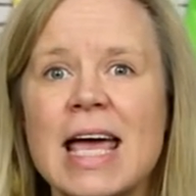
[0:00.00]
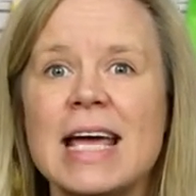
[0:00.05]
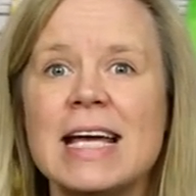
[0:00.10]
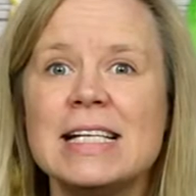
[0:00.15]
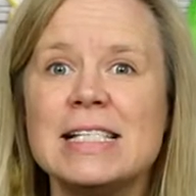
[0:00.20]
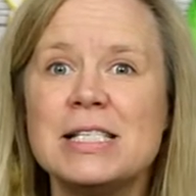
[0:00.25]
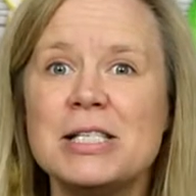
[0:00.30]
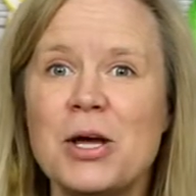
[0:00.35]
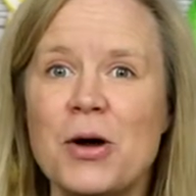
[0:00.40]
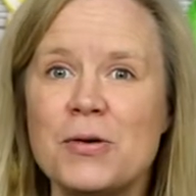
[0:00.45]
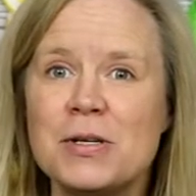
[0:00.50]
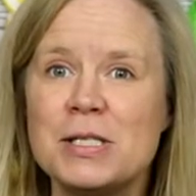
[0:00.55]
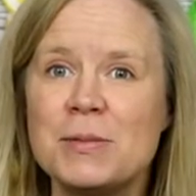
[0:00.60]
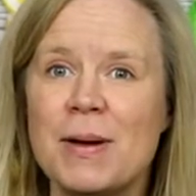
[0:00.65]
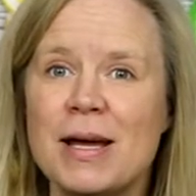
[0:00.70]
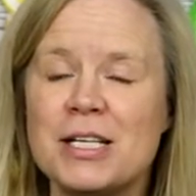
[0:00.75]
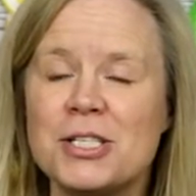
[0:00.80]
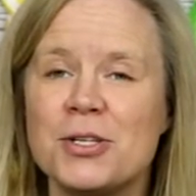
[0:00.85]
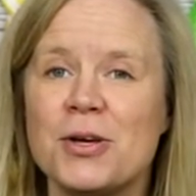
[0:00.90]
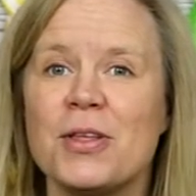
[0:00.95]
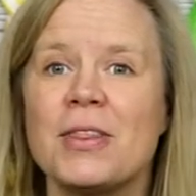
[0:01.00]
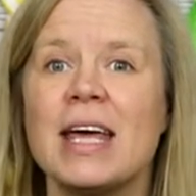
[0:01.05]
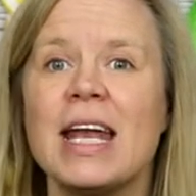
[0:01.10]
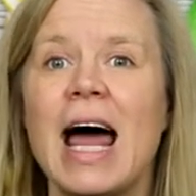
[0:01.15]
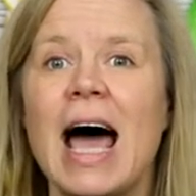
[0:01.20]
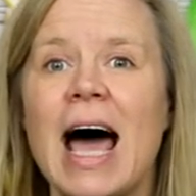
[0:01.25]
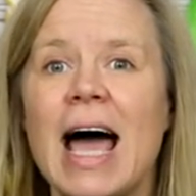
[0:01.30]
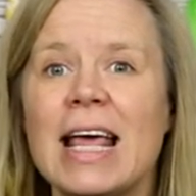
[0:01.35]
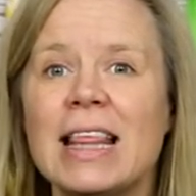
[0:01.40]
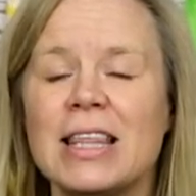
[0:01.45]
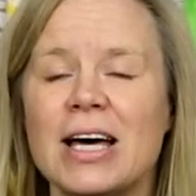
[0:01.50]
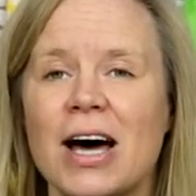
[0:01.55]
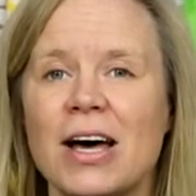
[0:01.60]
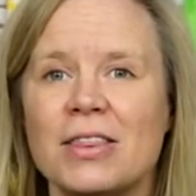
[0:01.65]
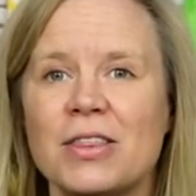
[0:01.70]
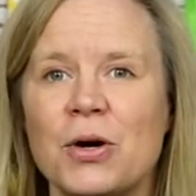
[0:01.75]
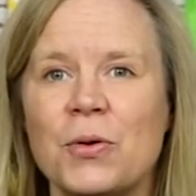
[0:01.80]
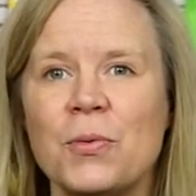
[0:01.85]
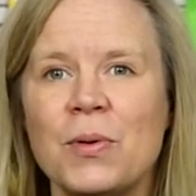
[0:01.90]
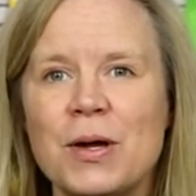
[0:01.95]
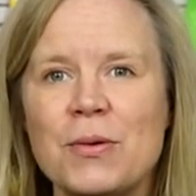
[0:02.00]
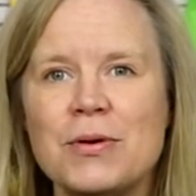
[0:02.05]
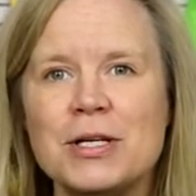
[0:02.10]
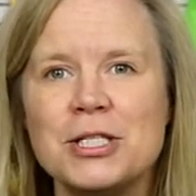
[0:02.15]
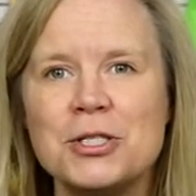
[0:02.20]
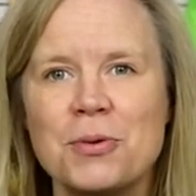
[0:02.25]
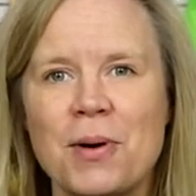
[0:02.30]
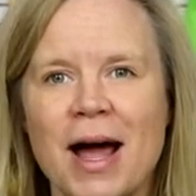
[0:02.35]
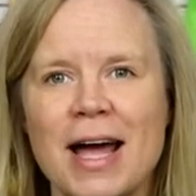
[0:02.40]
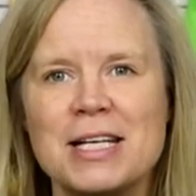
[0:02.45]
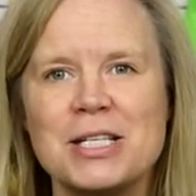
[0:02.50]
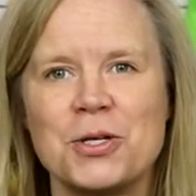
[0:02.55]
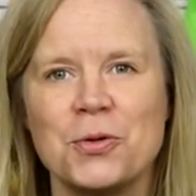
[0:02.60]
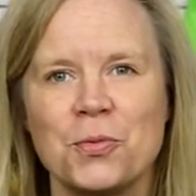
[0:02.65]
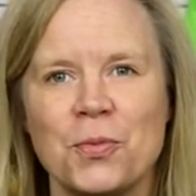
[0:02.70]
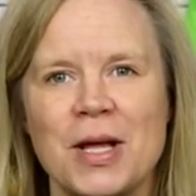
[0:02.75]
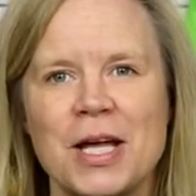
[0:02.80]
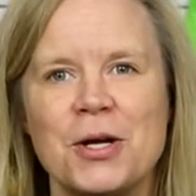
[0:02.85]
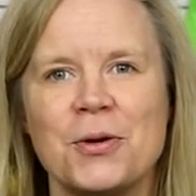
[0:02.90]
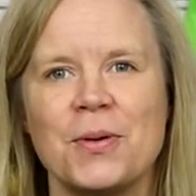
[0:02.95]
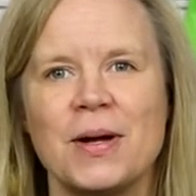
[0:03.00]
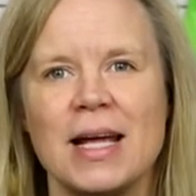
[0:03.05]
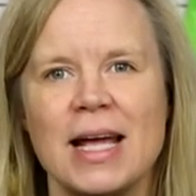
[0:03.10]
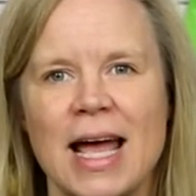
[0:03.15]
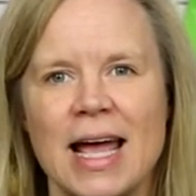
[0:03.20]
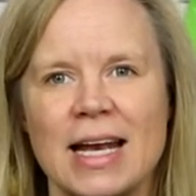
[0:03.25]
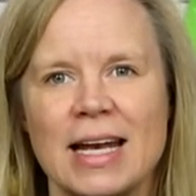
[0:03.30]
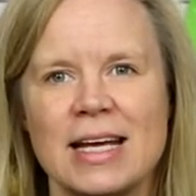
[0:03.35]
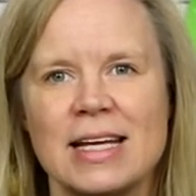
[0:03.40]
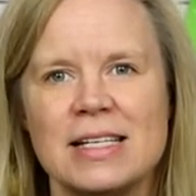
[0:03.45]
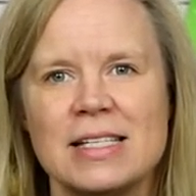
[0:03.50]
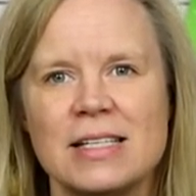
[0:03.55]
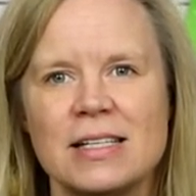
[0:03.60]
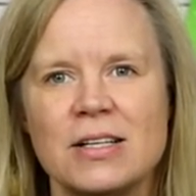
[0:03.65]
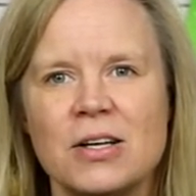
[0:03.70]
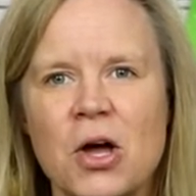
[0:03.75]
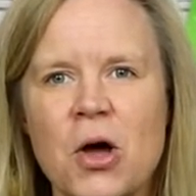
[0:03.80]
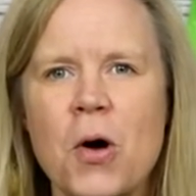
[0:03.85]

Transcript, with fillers: is so special that I thought that we would try to recreate it